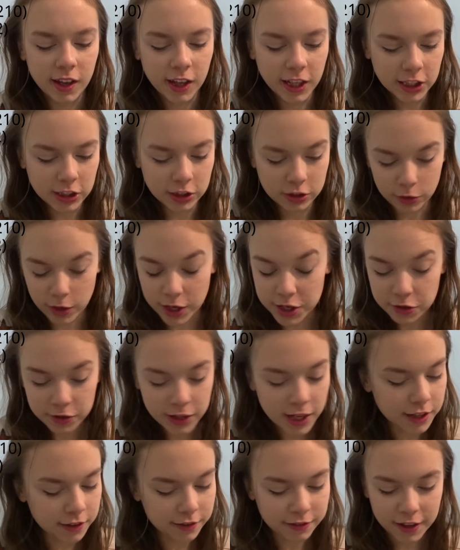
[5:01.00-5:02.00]
So I don't
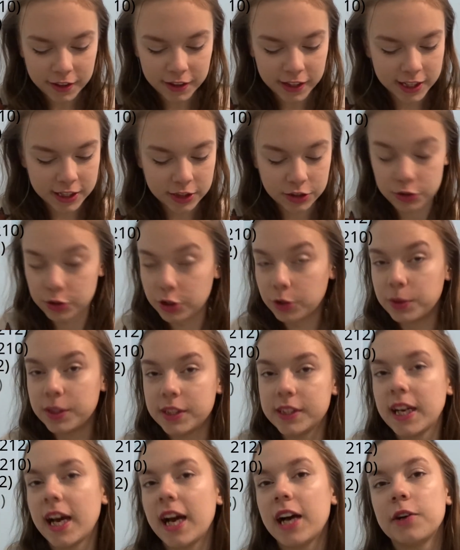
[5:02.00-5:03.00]
like the fact that it's still going
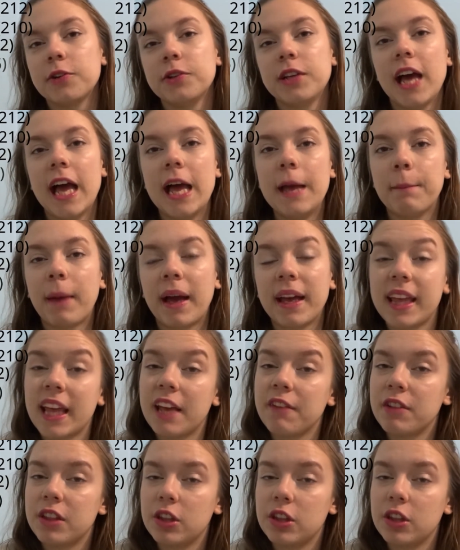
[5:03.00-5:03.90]
down. Um, I gave it